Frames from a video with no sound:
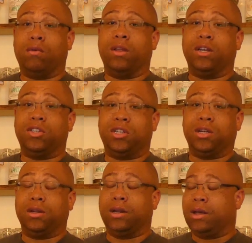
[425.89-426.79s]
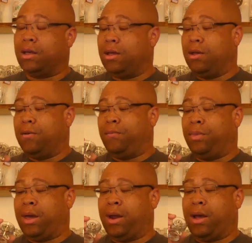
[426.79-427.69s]
really chilled.
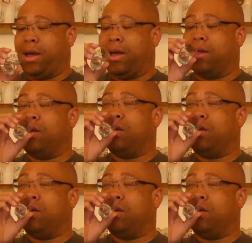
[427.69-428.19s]
That uh,